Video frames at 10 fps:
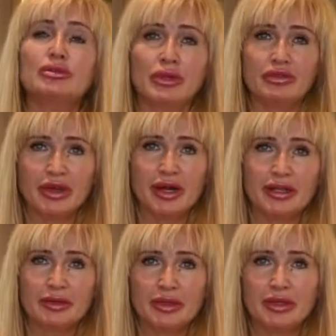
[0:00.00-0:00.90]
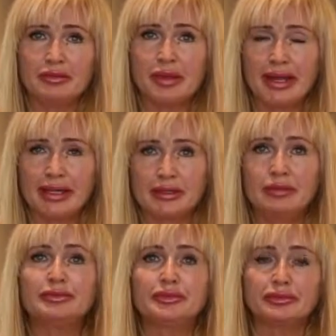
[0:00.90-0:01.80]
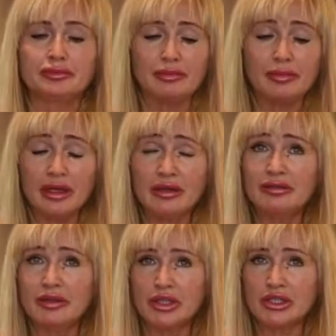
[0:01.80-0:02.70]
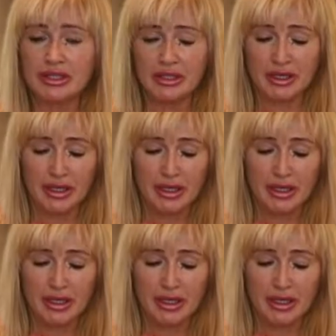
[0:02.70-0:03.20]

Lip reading: we'll fry them in the pan first.